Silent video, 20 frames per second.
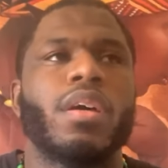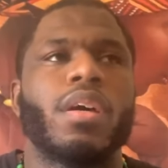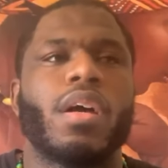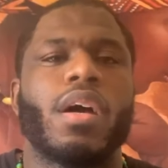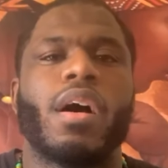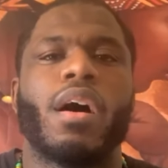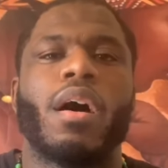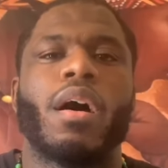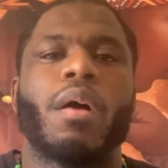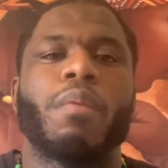
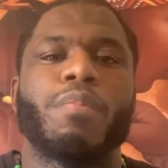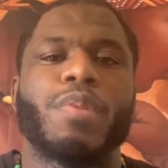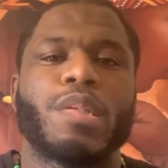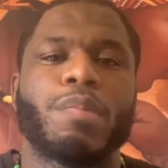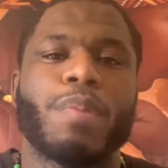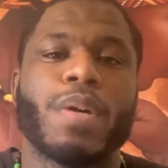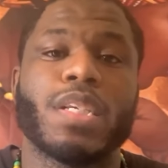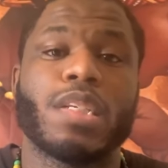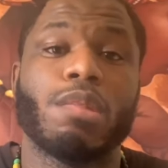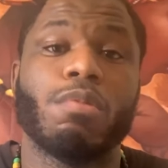
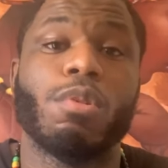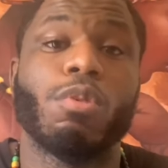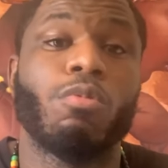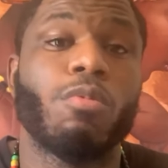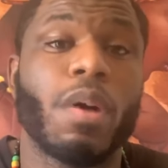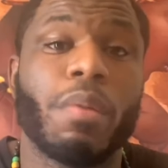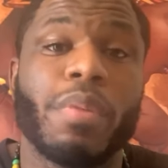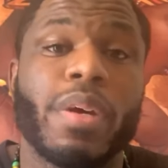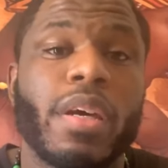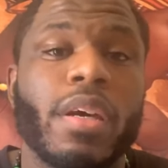especially with
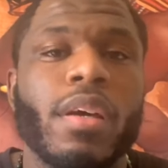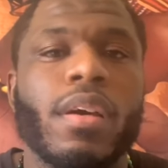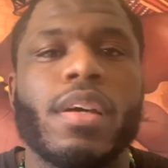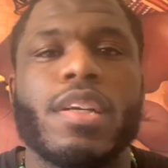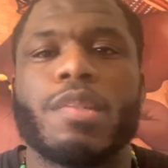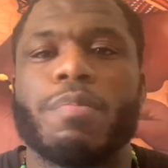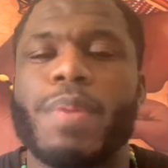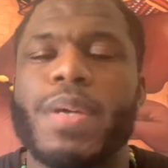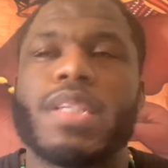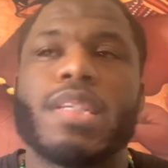women,
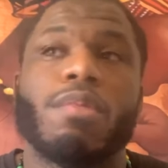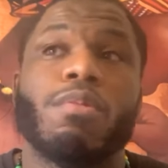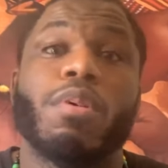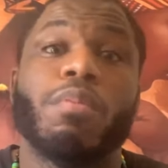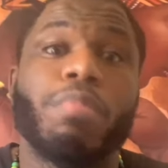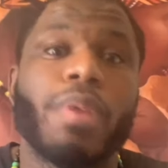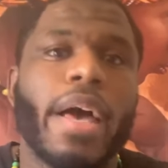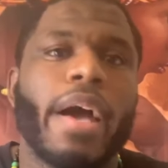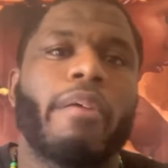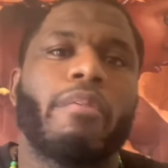especially with
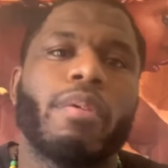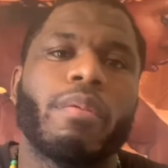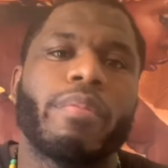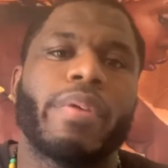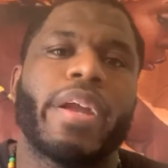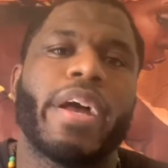black women.